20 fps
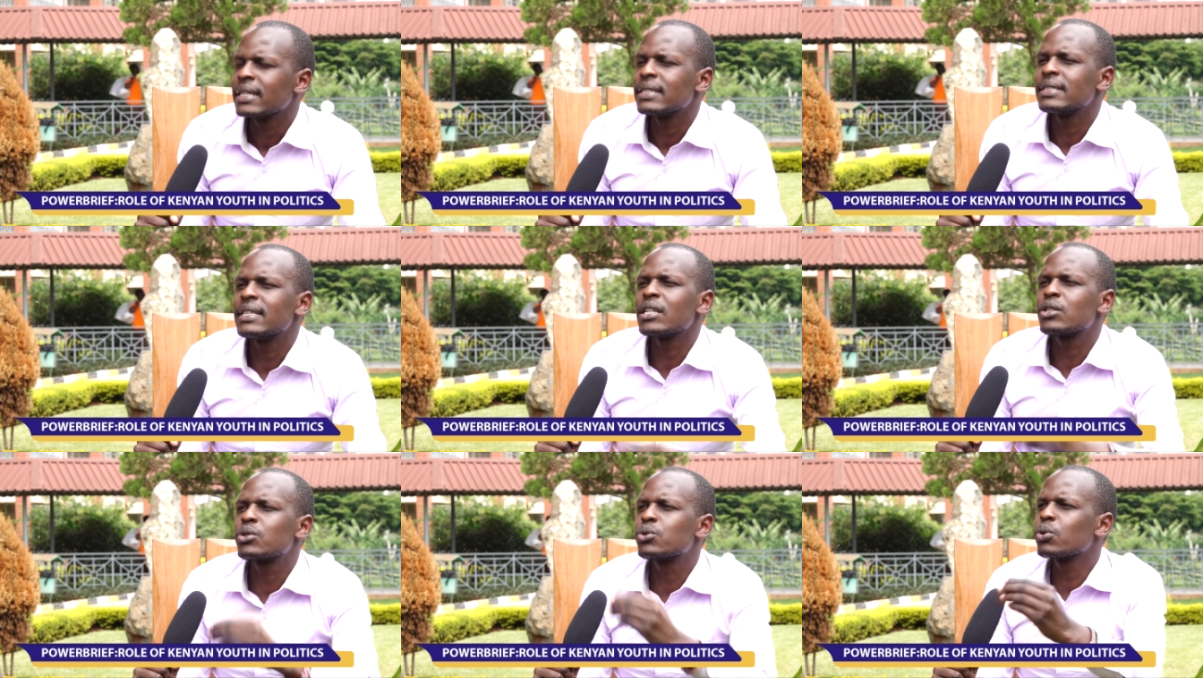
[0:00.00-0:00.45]

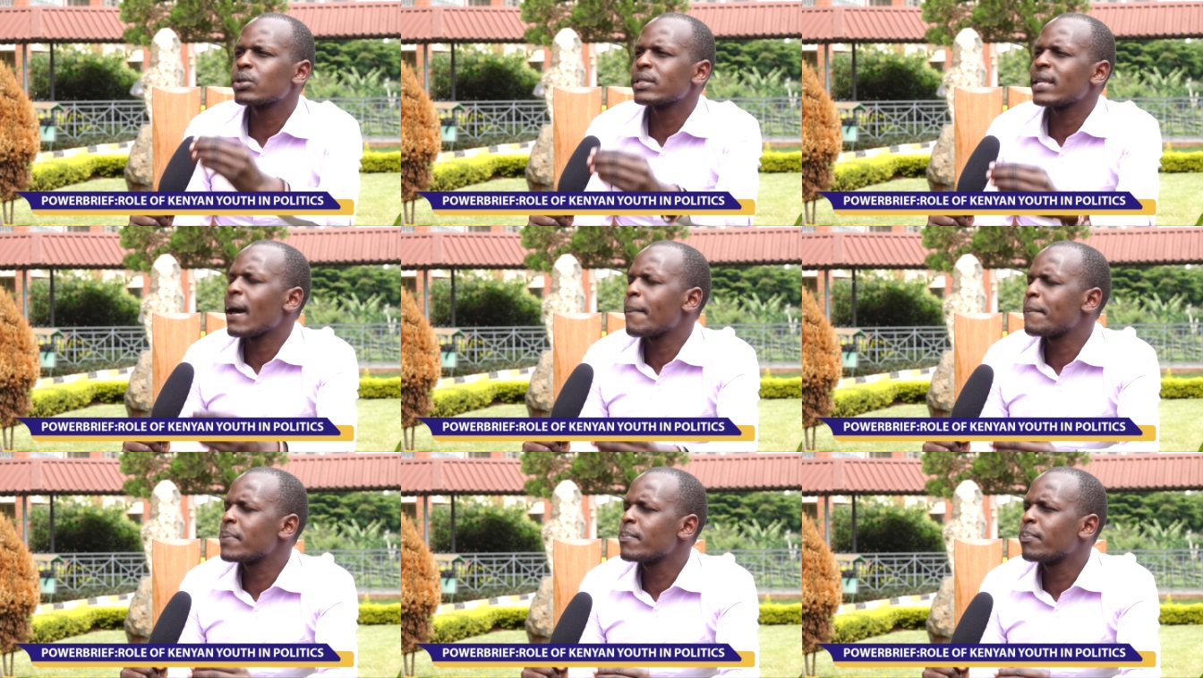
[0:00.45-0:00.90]
they took
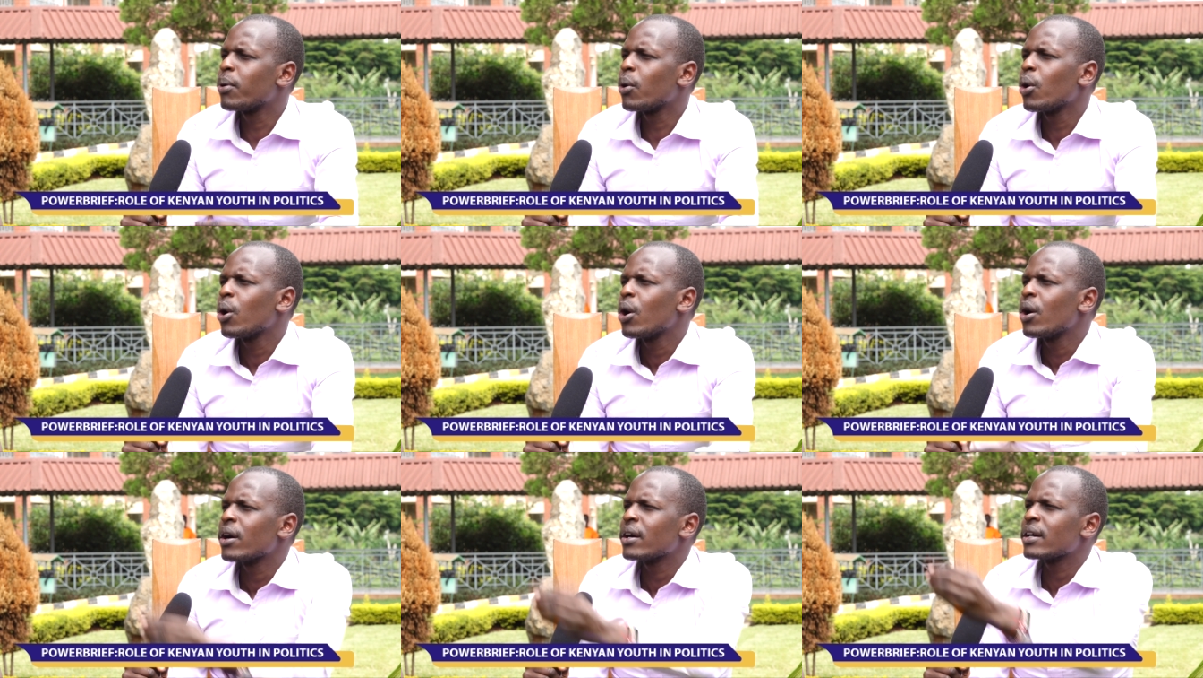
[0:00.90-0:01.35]
their
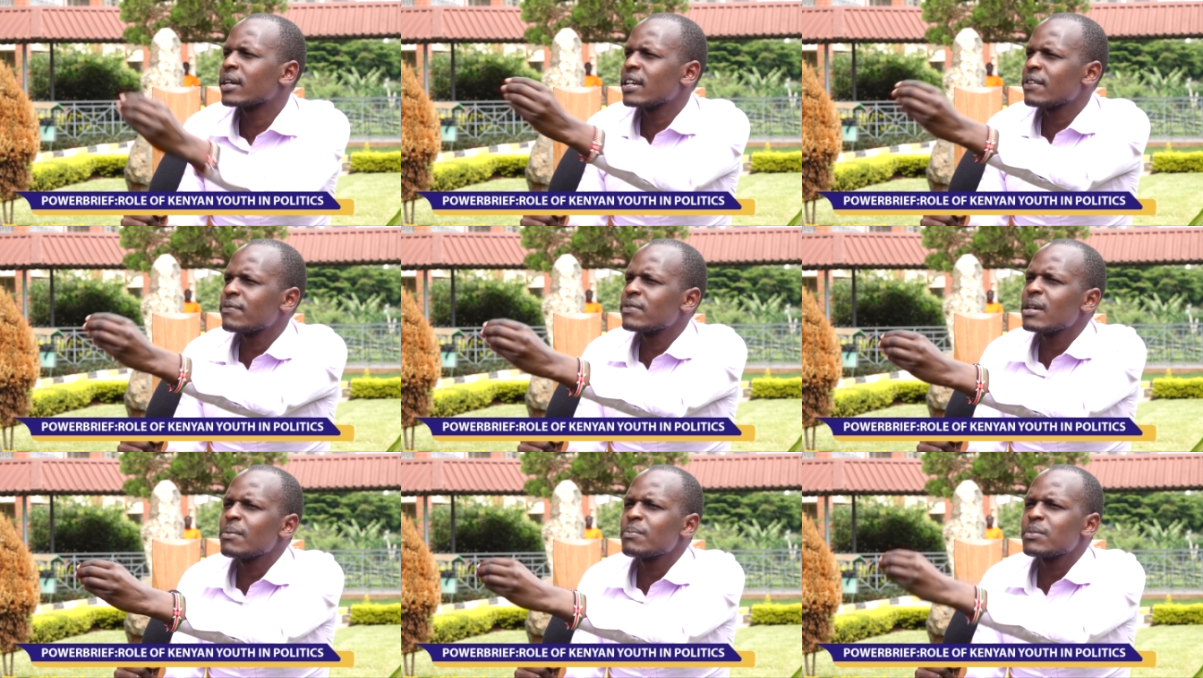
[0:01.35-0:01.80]
people,
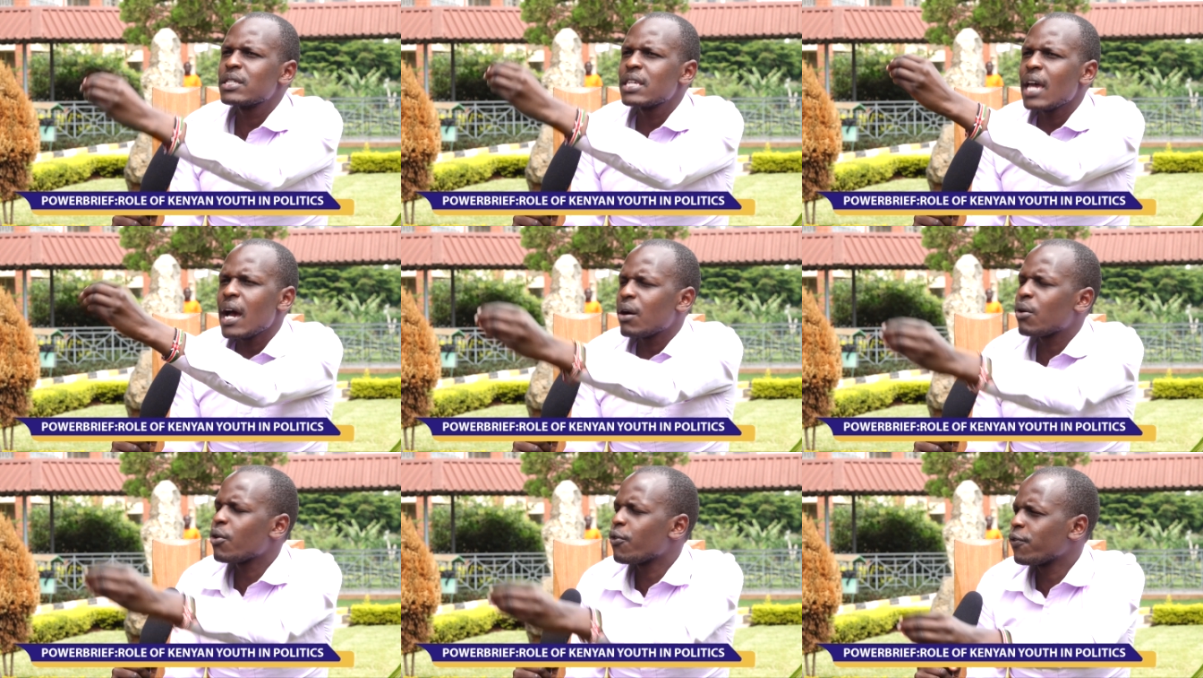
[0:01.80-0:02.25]
gave them
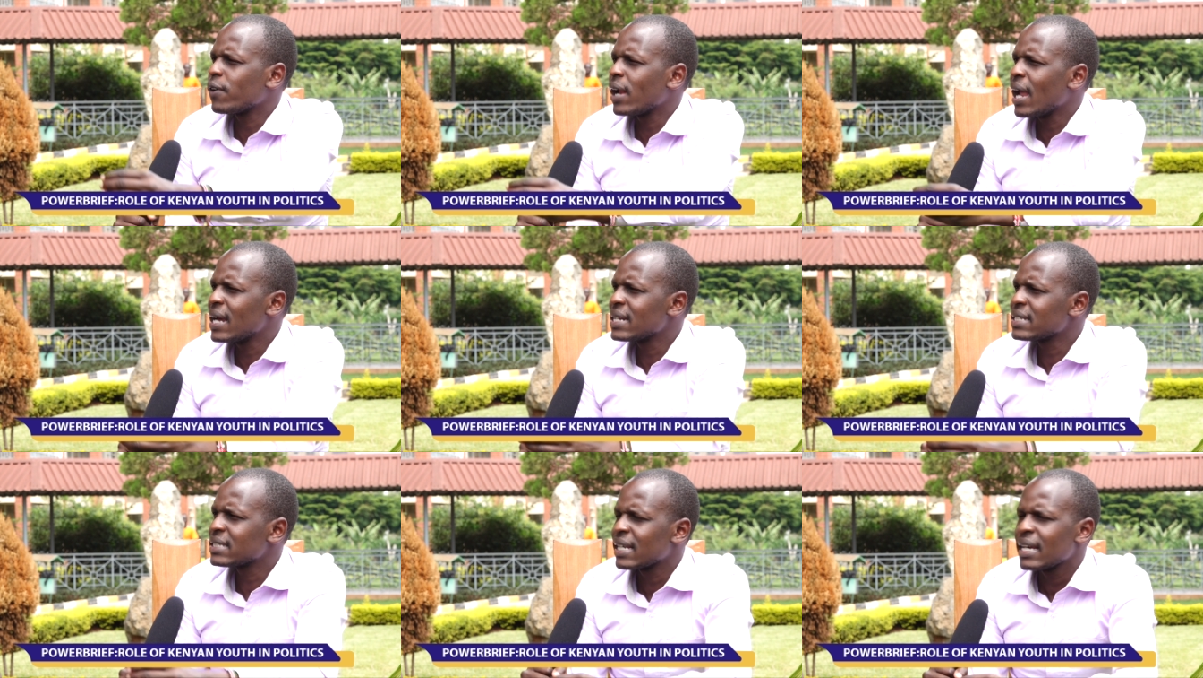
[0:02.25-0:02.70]
junk of
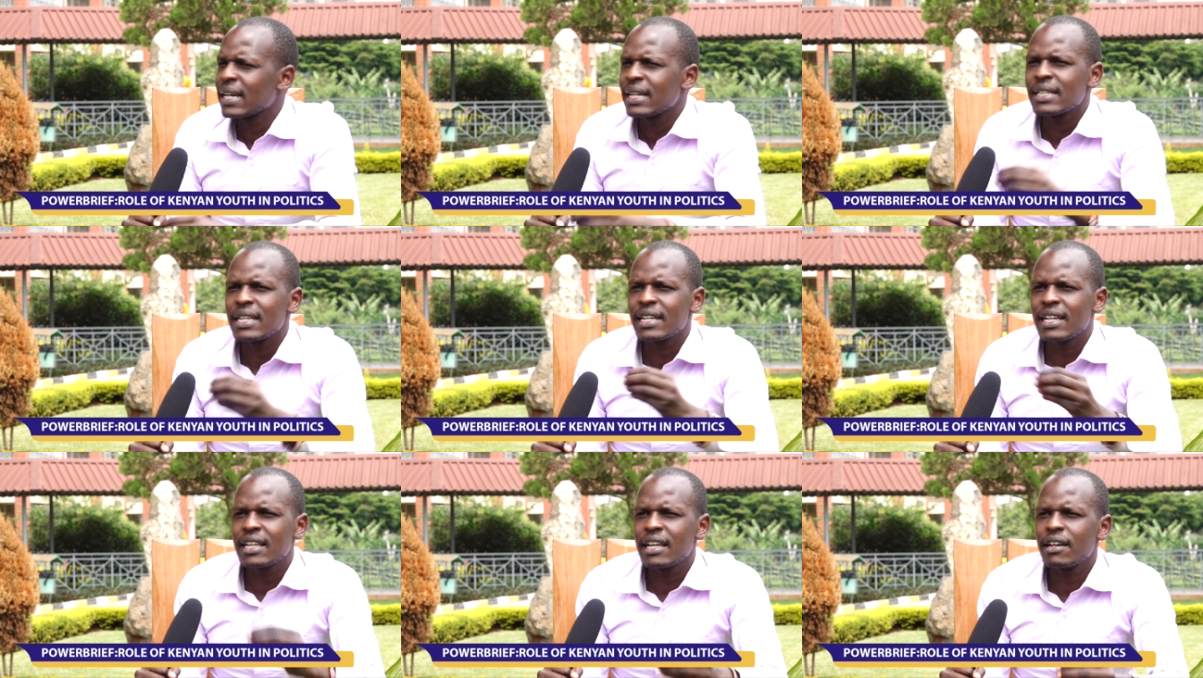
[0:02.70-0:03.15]
lands,
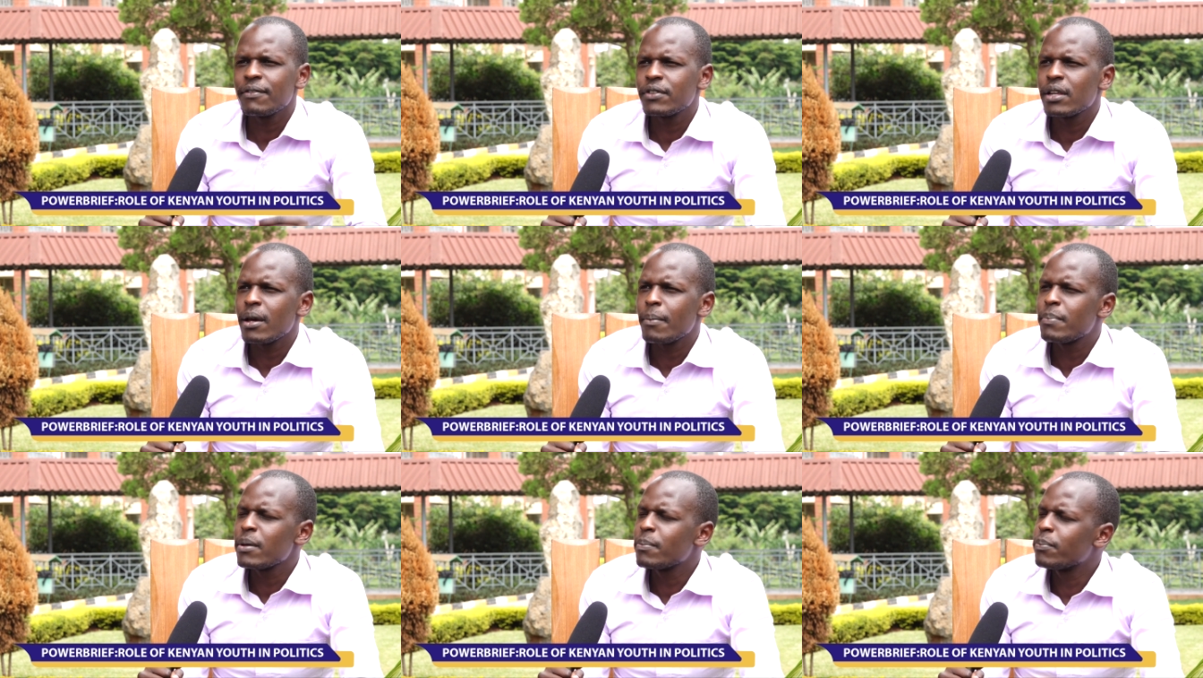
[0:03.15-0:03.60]
they gave
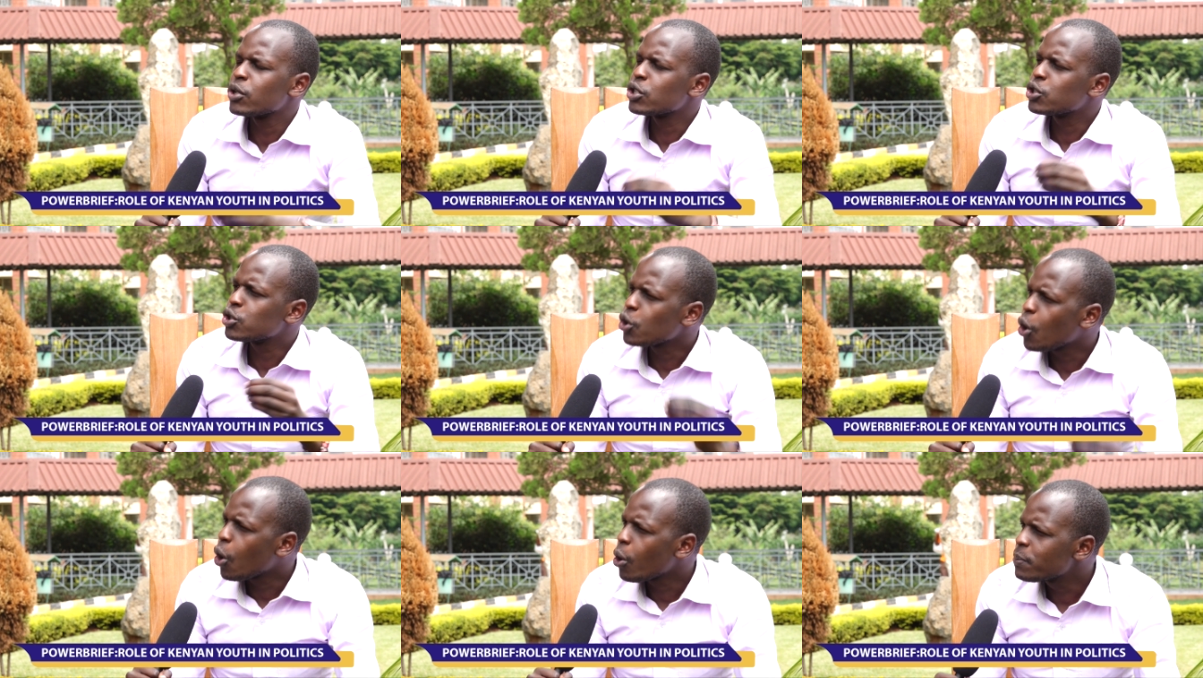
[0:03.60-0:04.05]
their people
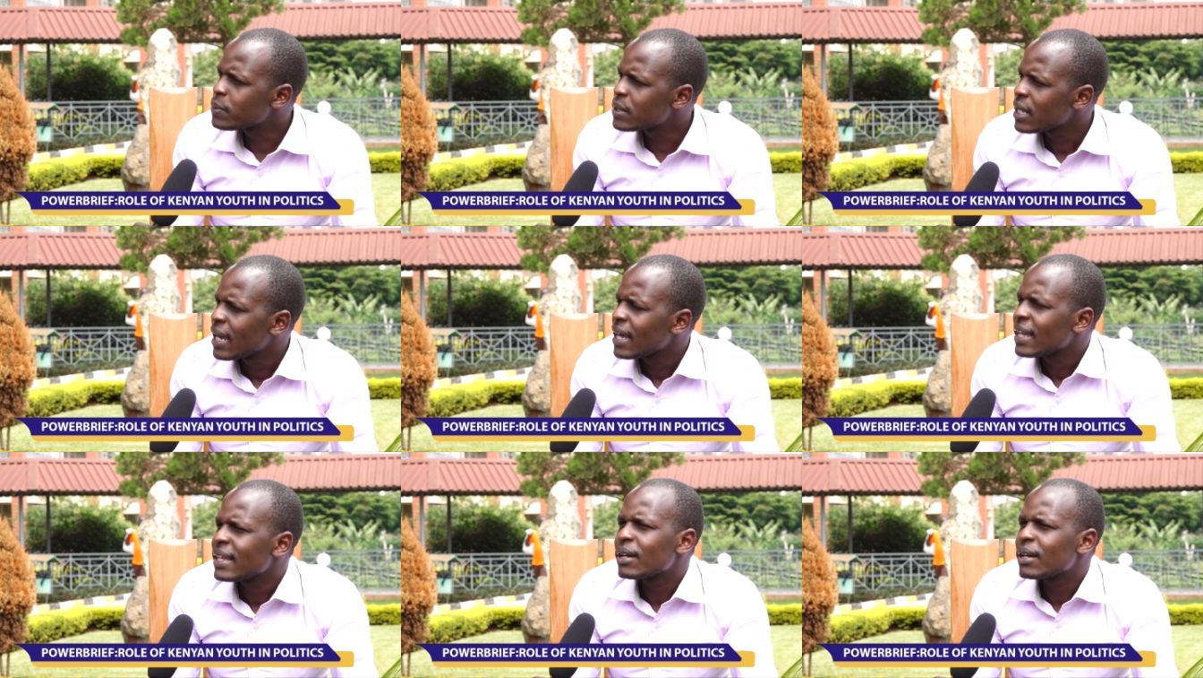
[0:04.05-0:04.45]
jobs.